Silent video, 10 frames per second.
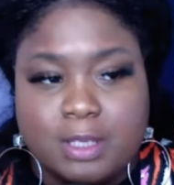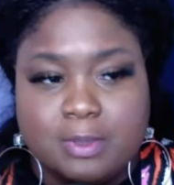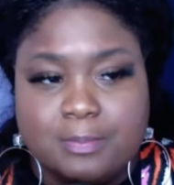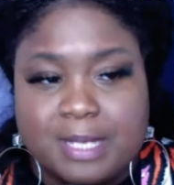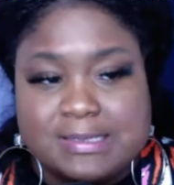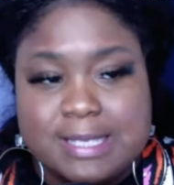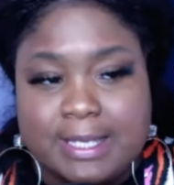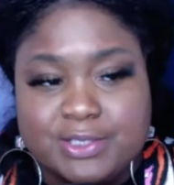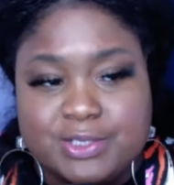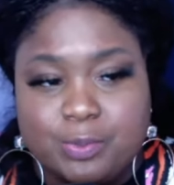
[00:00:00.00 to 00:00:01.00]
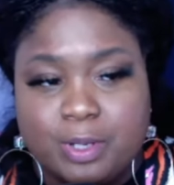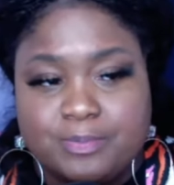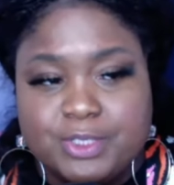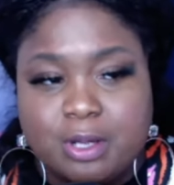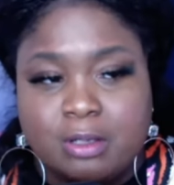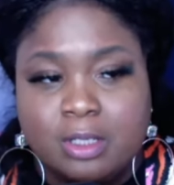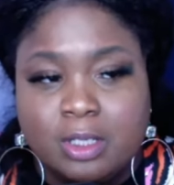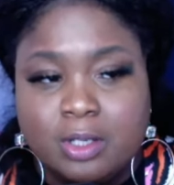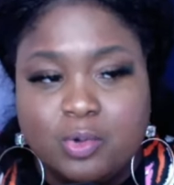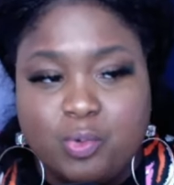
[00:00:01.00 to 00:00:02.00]
I'm about to interrupt your
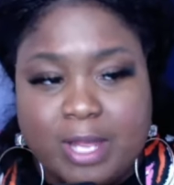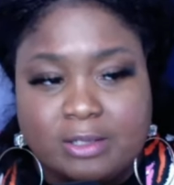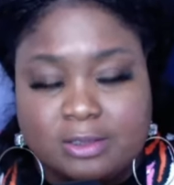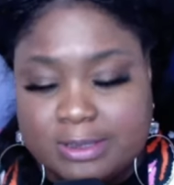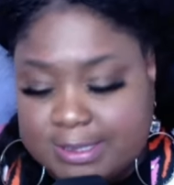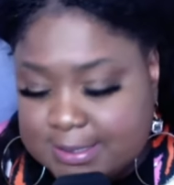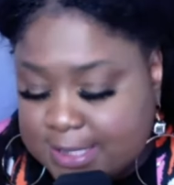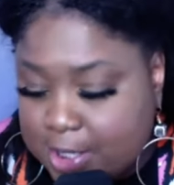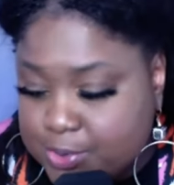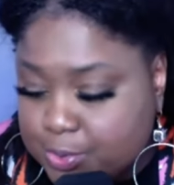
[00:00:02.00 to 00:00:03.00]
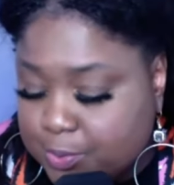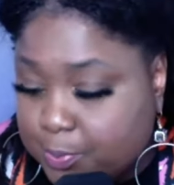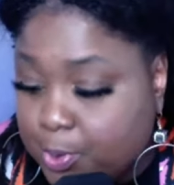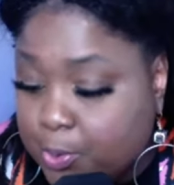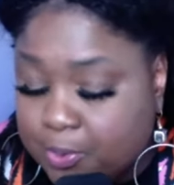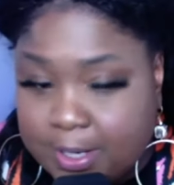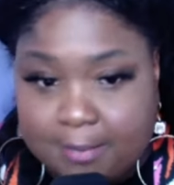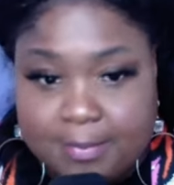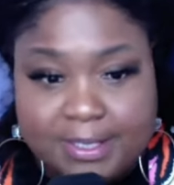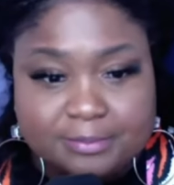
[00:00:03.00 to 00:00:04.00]
regularly scheduled
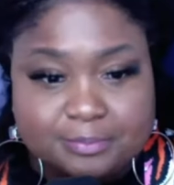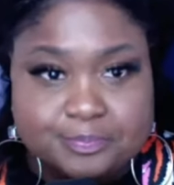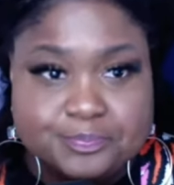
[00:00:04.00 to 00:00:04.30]
programming